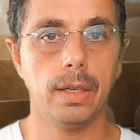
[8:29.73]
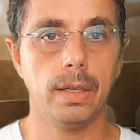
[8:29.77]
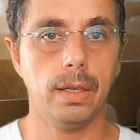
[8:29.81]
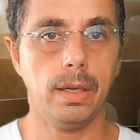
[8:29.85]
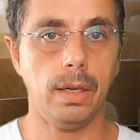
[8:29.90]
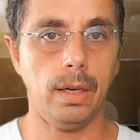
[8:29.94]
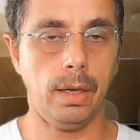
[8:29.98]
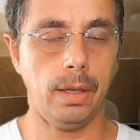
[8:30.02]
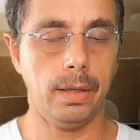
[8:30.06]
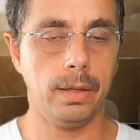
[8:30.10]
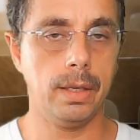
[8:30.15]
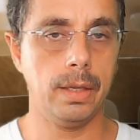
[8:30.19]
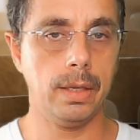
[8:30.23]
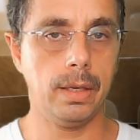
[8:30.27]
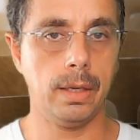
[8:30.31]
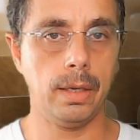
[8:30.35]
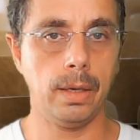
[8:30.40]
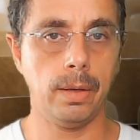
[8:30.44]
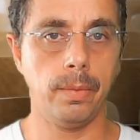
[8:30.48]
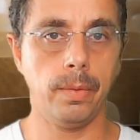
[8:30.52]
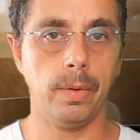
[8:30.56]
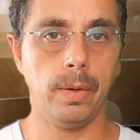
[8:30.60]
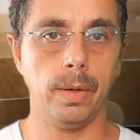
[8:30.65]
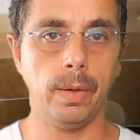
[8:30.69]

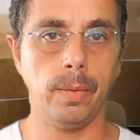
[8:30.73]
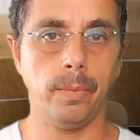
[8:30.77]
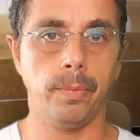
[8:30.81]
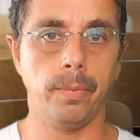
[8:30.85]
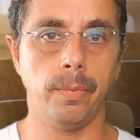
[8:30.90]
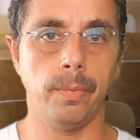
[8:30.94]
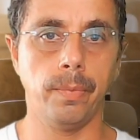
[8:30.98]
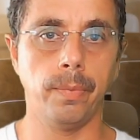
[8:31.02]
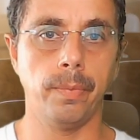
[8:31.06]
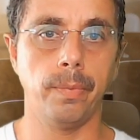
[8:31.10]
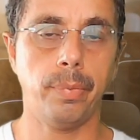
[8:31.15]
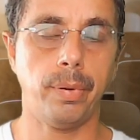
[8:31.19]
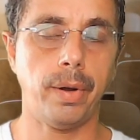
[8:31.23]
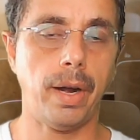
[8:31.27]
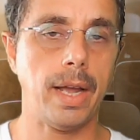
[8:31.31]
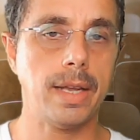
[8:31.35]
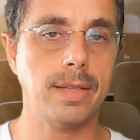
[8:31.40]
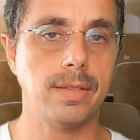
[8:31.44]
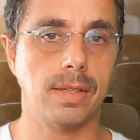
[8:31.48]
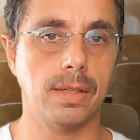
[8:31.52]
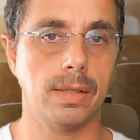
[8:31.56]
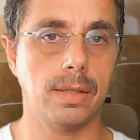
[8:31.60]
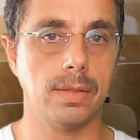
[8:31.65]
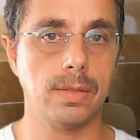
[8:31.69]
the
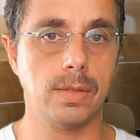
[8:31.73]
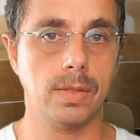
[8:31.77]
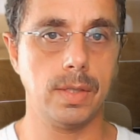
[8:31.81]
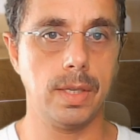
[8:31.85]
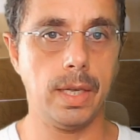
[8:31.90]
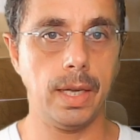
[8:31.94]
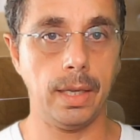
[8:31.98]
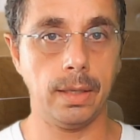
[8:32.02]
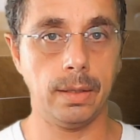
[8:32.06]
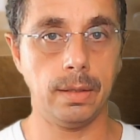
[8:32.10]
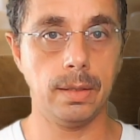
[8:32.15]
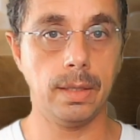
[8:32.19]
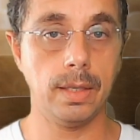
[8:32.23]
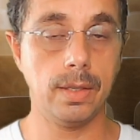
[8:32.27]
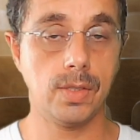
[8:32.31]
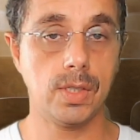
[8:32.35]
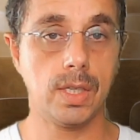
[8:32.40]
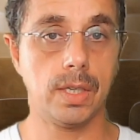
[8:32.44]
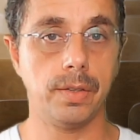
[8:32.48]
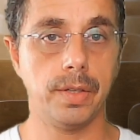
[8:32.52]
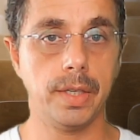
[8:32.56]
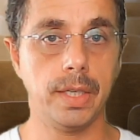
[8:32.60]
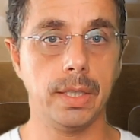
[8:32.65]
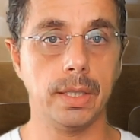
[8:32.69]
prizes that this
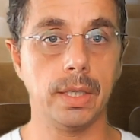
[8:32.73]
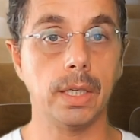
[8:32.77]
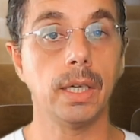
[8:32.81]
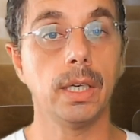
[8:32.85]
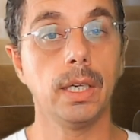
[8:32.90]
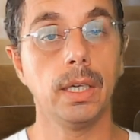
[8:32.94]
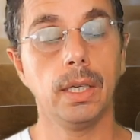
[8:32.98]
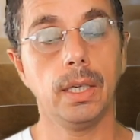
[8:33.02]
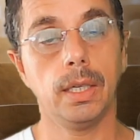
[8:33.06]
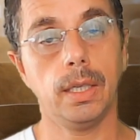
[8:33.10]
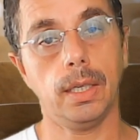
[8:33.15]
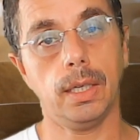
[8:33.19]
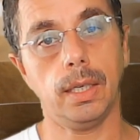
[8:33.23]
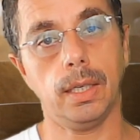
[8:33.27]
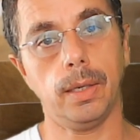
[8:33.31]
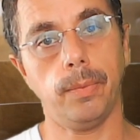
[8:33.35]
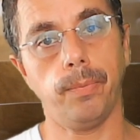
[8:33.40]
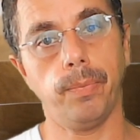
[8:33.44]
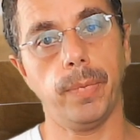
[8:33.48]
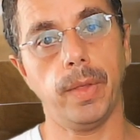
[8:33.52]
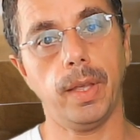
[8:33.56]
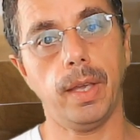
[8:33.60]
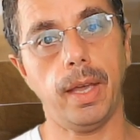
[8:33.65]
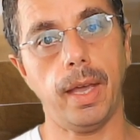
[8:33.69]
career
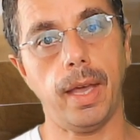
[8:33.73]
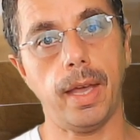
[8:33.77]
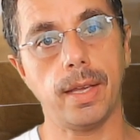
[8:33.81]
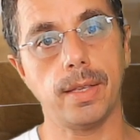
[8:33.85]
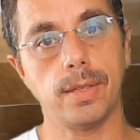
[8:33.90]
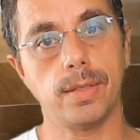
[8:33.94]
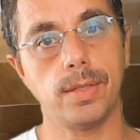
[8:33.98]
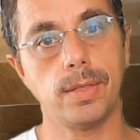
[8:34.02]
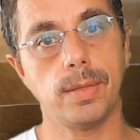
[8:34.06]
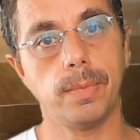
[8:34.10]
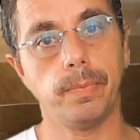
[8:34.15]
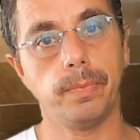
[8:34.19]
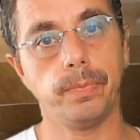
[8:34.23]
has.